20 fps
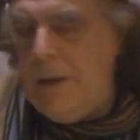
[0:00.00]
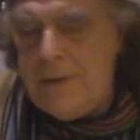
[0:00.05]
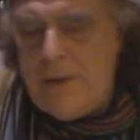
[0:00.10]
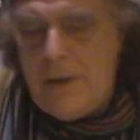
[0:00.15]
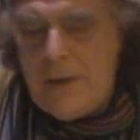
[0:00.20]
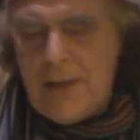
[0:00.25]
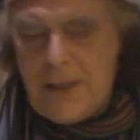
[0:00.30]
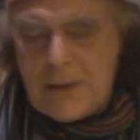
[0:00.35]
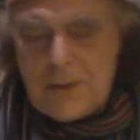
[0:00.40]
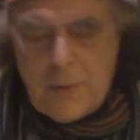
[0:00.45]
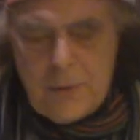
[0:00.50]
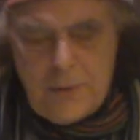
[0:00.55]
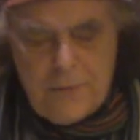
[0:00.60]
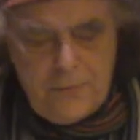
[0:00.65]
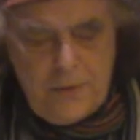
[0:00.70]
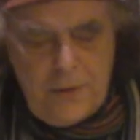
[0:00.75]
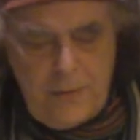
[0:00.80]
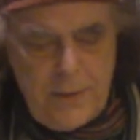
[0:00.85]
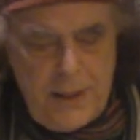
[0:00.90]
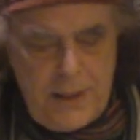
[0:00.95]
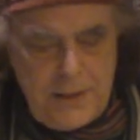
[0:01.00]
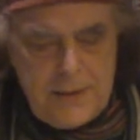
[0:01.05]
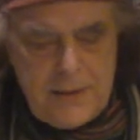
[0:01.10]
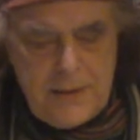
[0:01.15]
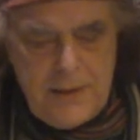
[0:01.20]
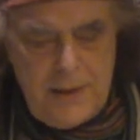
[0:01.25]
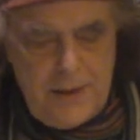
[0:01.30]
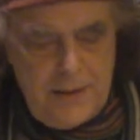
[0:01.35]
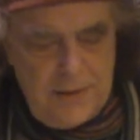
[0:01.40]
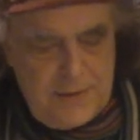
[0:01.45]
So that's what a
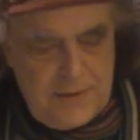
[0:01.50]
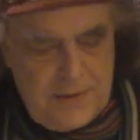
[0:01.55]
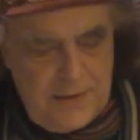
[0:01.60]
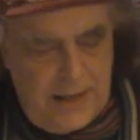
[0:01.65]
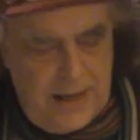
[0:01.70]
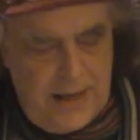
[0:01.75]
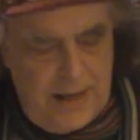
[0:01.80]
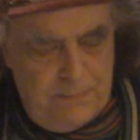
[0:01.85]
Freemason is.